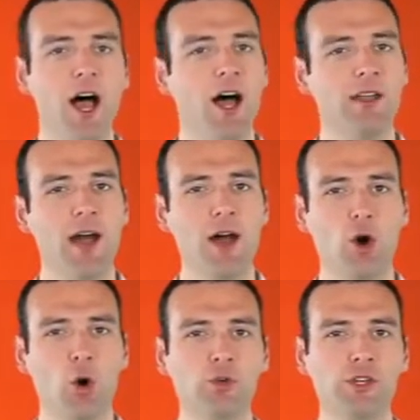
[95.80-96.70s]

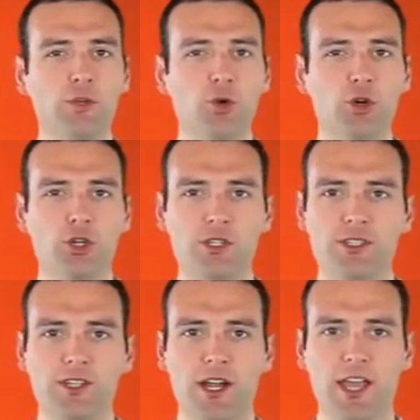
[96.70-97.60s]
Not only will good
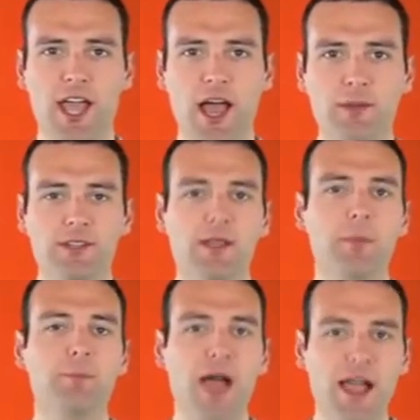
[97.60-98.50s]
study habits
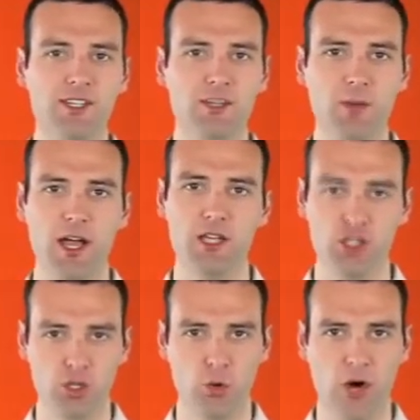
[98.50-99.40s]

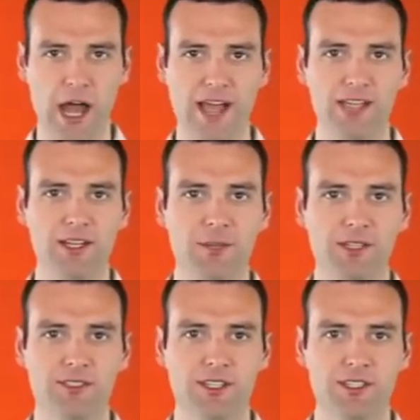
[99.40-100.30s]
maximize your
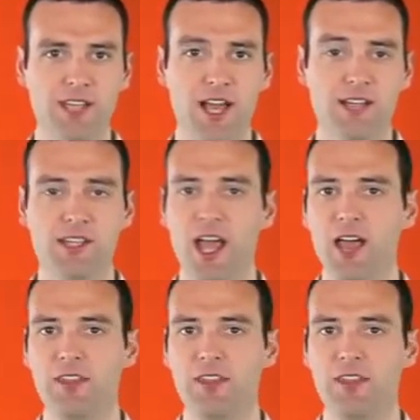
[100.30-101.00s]
academic success,